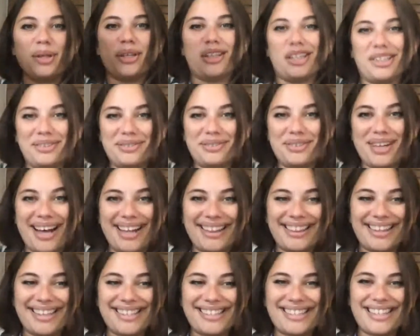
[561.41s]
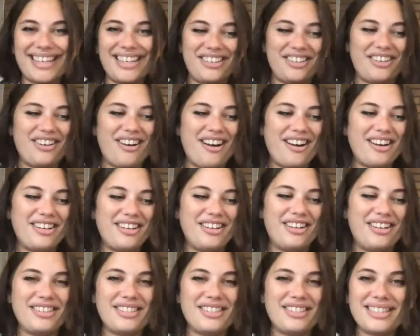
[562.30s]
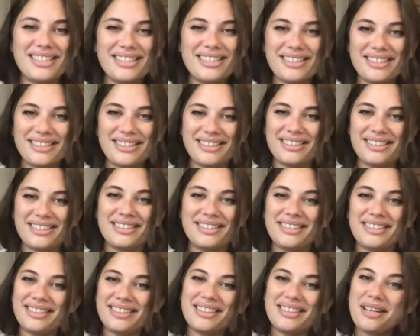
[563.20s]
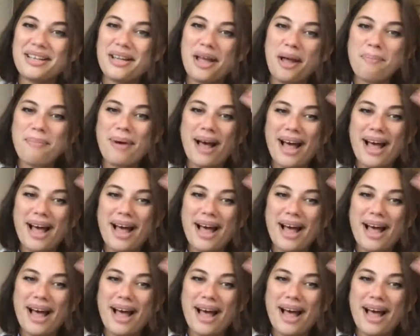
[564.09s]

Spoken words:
You got this, kindergartners. Bye,